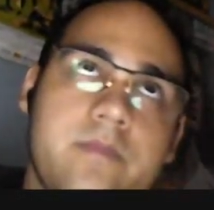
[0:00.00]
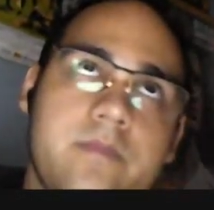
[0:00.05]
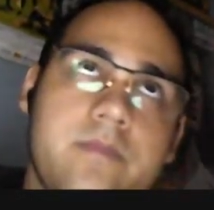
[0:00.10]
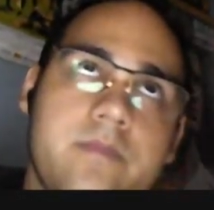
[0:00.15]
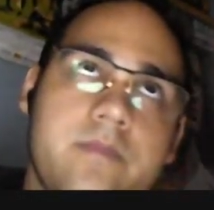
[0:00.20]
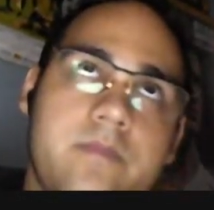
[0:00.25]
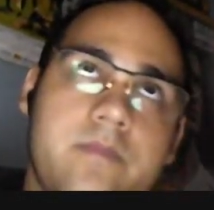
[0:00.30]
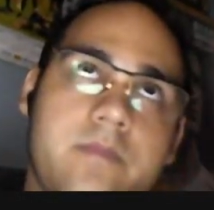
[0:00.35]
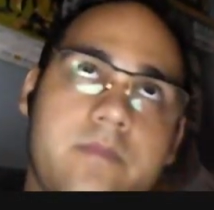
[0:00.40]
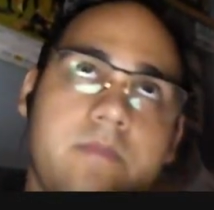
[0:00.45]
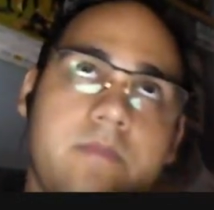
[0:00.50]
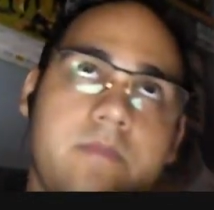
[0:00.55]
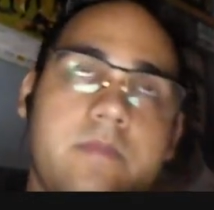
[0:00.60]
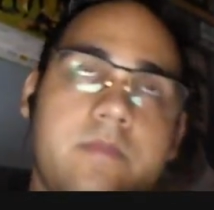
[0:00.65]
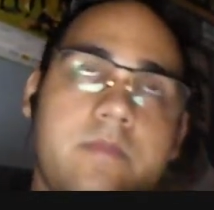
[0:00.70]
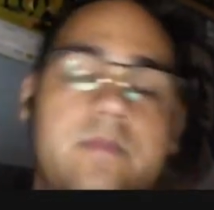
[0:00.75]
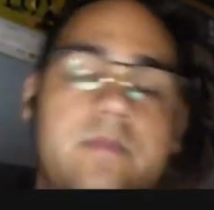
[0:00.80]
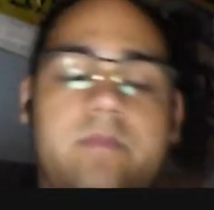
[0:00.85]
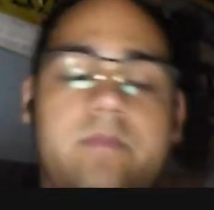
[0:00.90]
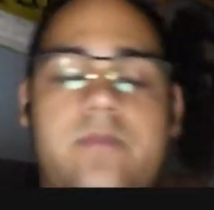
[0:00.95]

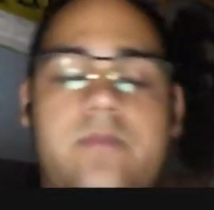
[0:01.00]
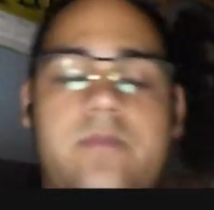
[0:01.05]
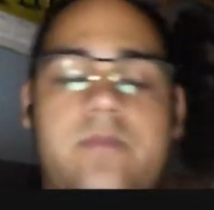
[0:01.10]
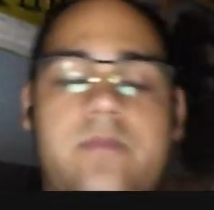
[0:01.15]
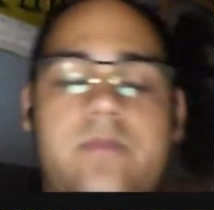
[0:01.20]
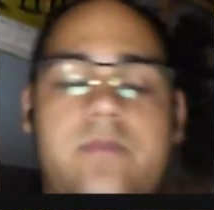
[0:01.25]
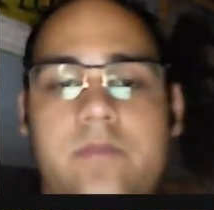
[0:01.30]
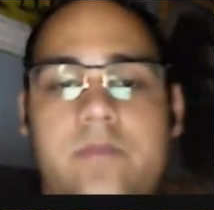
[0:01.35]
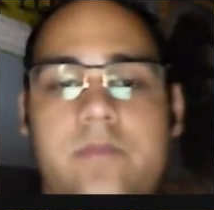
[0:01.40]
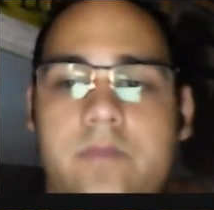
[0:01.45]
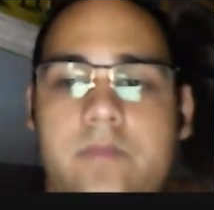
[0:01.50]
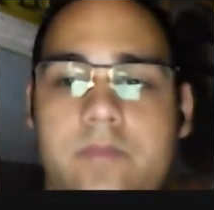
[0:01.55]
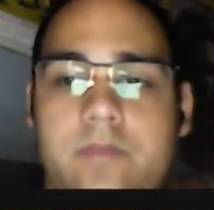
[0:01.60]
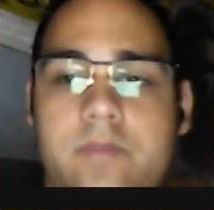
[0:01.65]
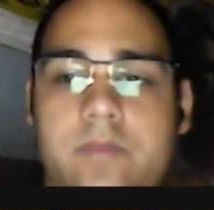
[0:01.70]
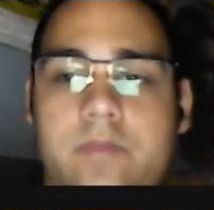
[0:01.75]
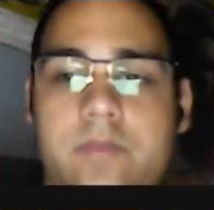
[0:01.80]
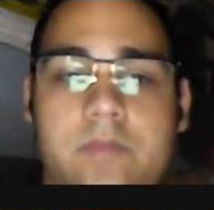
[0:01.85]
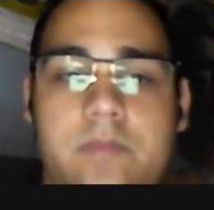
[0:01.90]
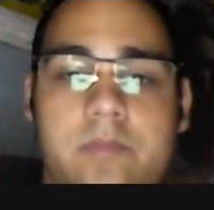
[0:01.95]

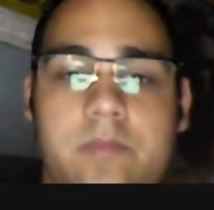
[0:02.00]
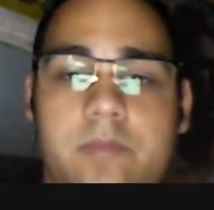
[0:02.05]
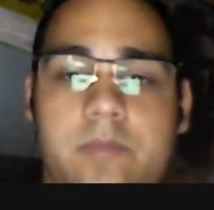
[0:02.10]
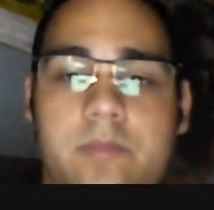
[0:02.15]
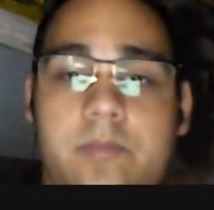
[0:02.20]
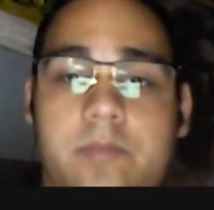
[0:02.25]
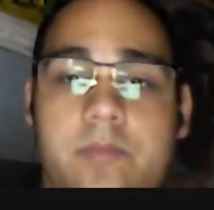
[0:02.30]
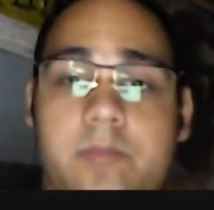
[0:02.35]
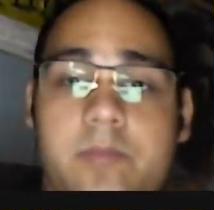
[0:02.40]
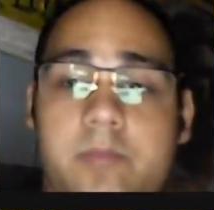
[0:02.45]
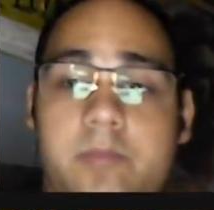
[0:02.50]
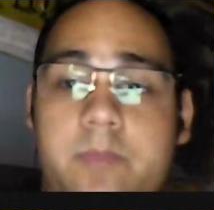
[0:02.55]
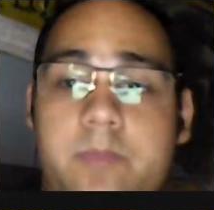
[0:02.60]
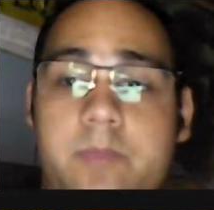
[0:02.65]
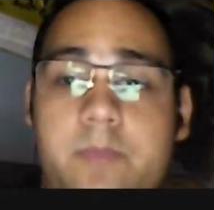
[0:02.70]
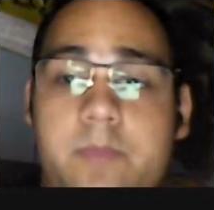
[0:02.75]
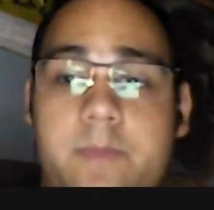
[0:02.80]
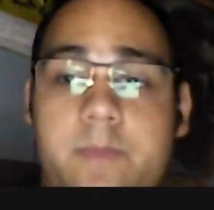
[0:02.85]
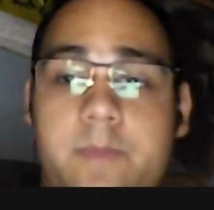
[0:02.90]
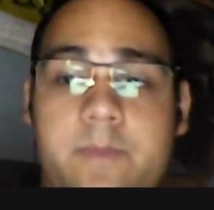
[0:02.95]

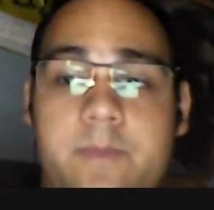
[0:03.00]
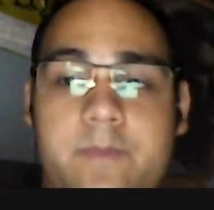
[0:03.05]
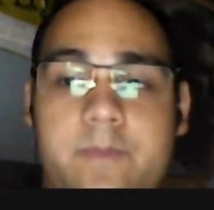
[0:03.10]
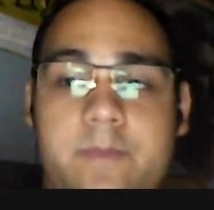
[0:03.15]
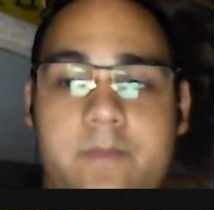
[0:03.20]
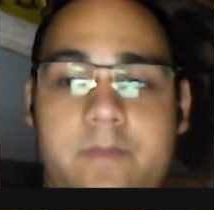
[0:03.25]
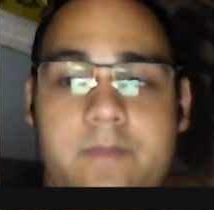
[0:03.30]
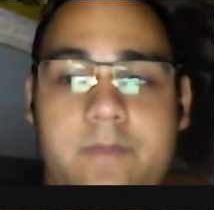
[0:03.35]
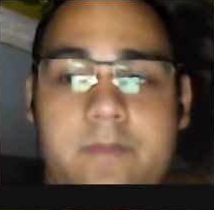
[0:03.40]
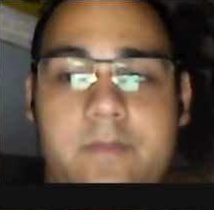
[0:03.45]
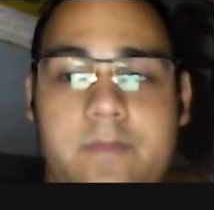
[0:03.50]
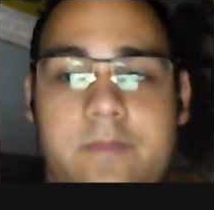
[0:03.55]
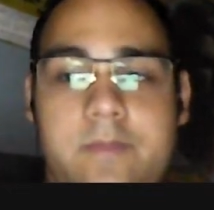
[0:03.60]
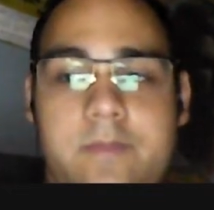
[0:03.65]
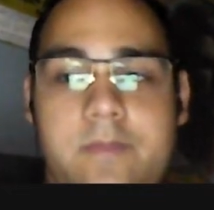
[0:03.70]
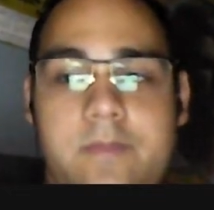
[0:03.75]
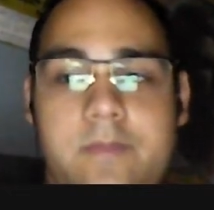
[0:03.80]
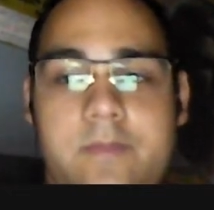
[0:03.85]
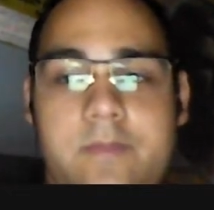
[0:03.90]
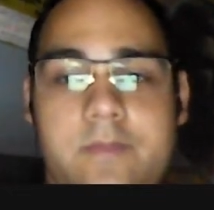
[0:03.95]

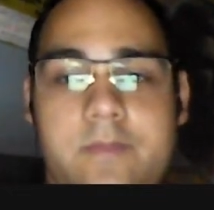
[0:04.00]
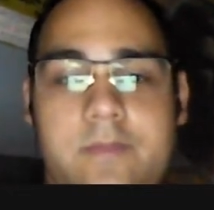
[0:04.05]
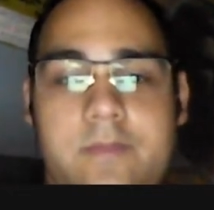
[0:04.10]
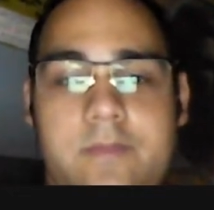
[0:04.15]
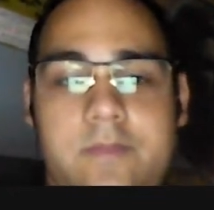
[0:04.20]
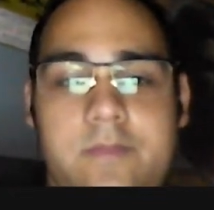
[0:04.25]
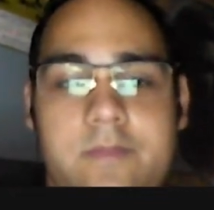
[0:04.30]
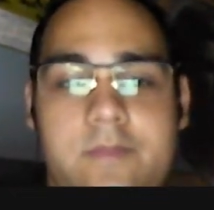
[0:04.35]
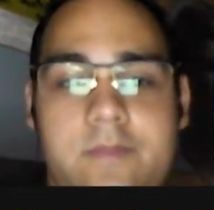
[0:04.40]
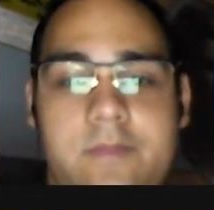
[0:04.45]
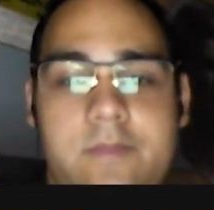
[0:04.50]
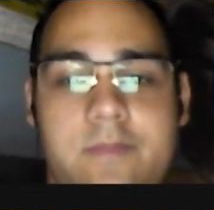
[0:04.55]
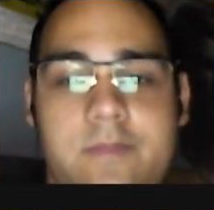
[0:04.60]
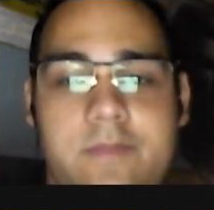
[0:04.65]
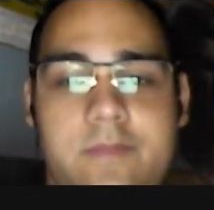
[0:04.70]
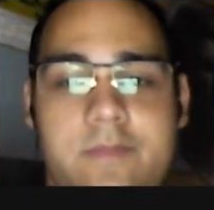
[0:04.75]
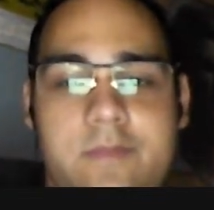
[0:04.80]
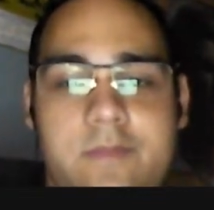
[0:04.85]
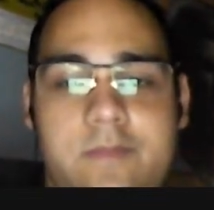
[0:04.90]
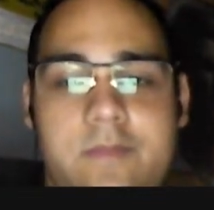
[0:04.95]

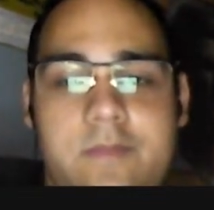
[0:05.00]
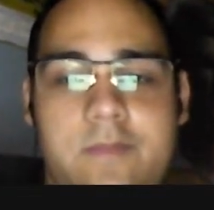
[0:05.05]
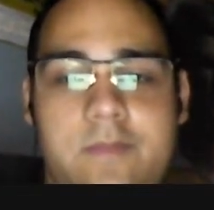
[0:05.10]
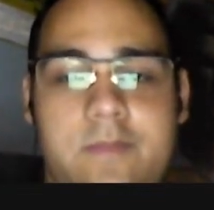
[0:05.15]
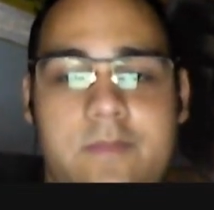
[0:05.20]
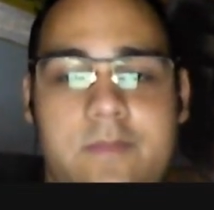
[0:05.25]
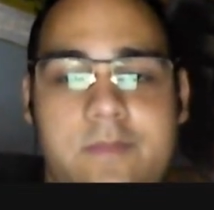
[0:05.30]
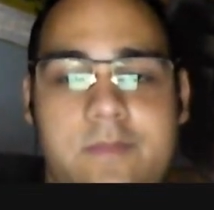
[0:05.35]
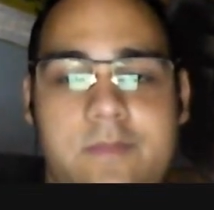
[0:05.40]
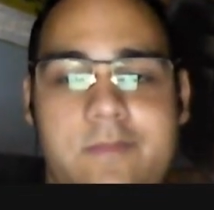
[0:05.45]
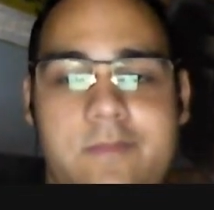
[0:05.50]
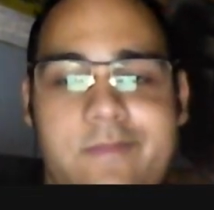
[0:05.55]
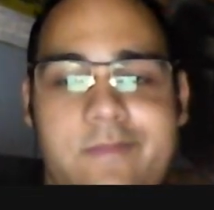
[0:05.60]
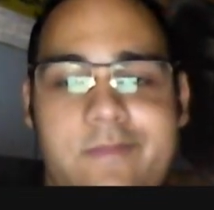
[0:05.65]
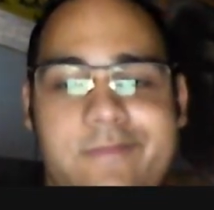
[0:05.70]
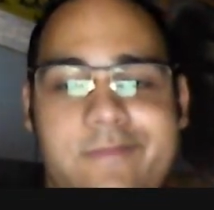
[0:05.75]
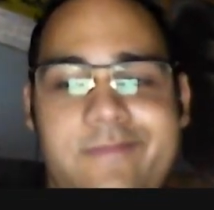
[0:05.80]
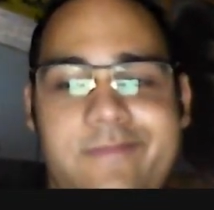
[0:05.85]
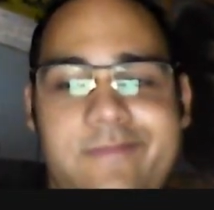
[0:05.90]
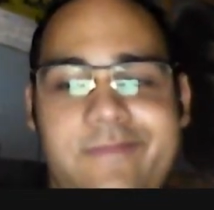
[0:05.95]

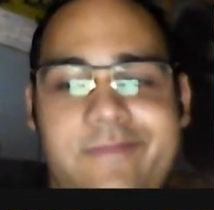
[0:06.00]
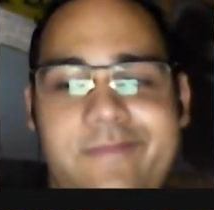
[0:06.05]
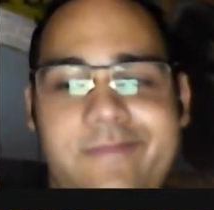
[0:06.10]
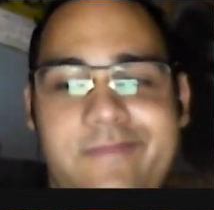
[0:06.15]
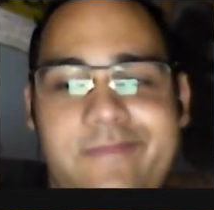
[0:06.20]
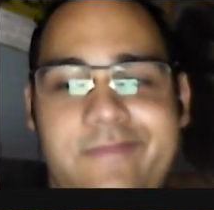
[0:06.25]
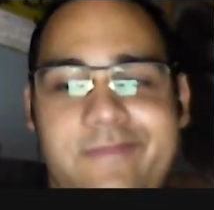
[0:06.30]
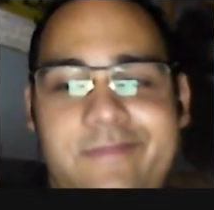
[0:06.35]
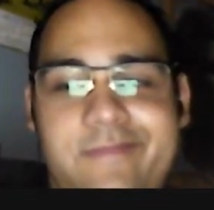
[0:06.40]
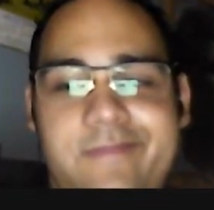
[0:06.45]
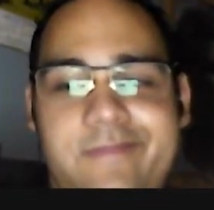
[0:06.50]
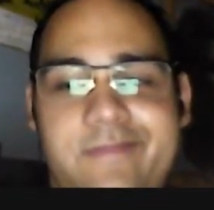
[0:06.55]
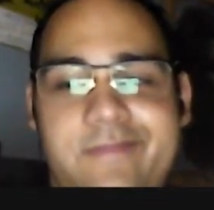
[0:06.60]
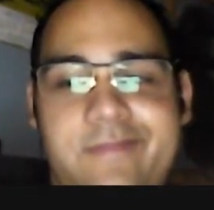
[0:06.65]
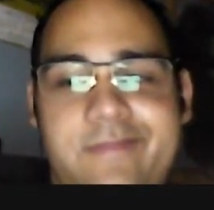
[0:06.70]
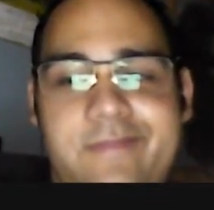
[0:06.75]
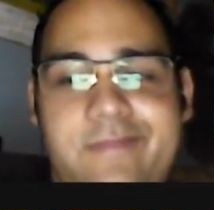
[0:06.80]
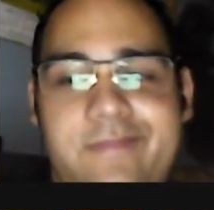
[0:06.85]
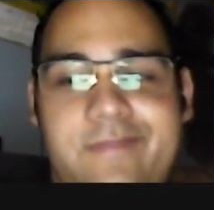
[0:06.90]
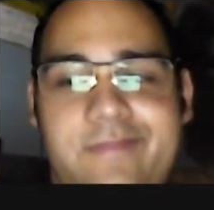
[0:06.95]
This person isn't speaking.